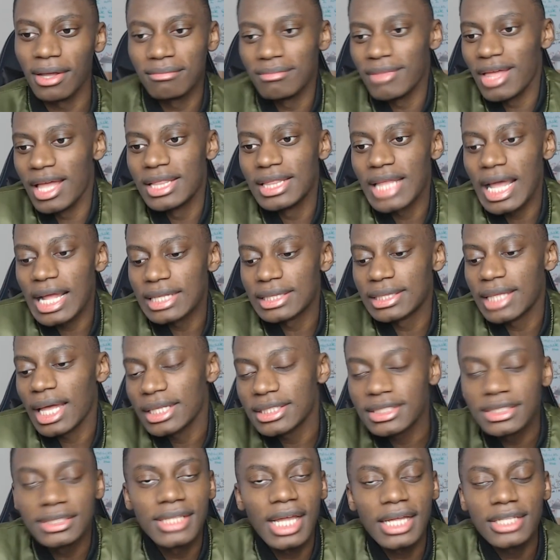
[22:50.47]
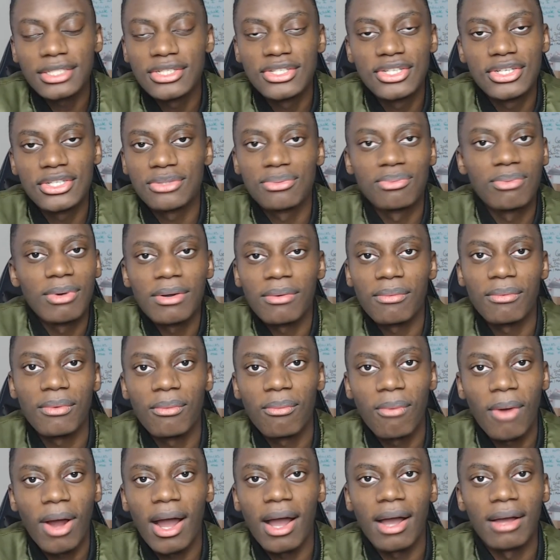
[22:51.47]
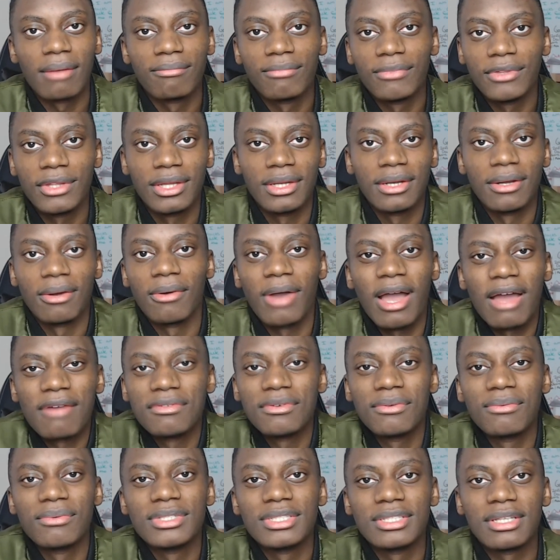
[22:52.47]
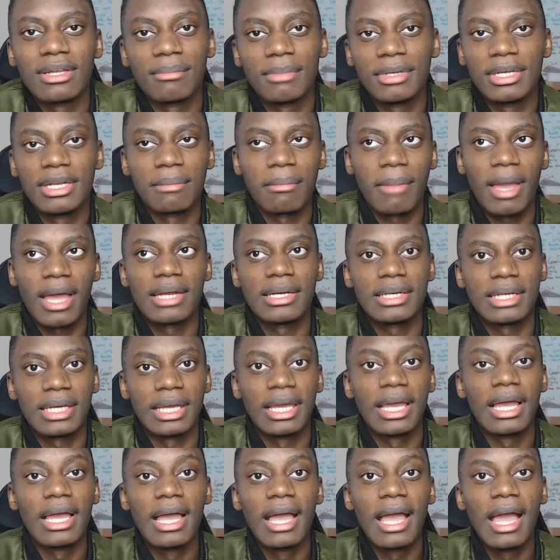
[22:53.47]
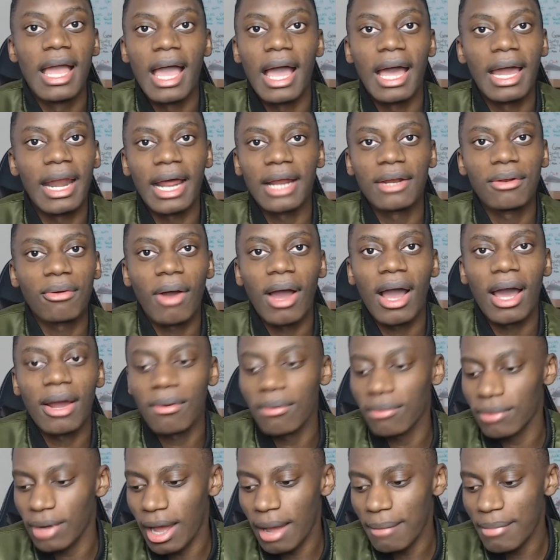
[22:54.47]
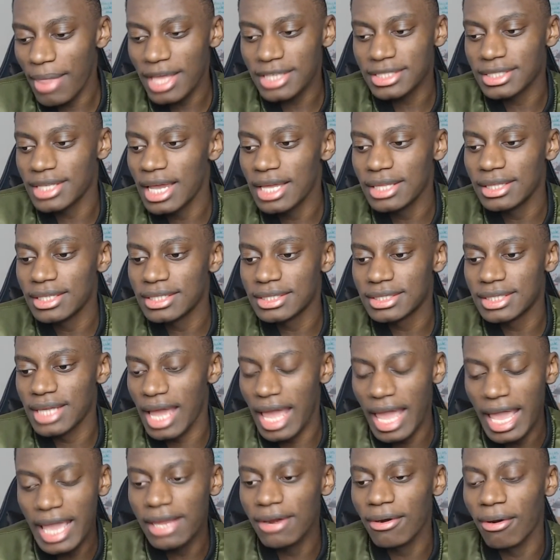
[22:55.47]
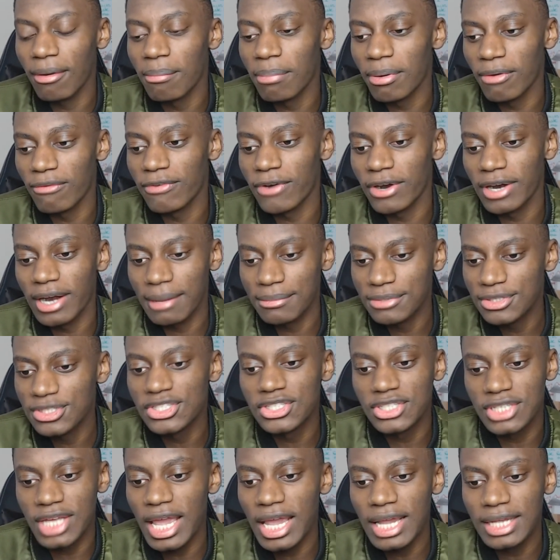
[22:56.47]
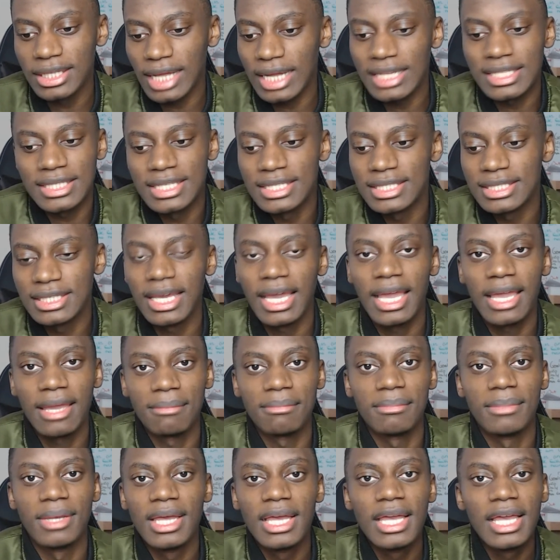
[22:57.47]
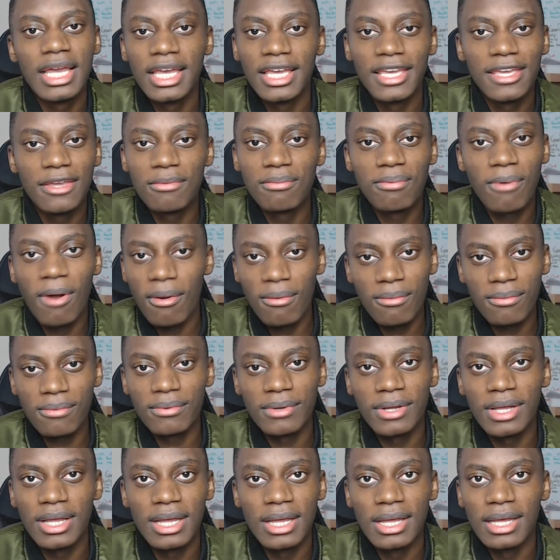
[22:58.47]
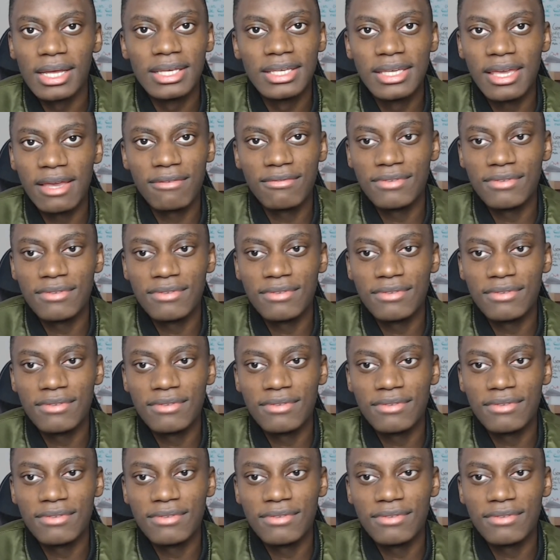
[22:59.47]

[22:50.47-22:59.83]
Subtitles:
and that's just what we want. Everyone's gonna be demanding, and I'm not saying this to hate on Pavard. I'm just saying that's his game. He won't give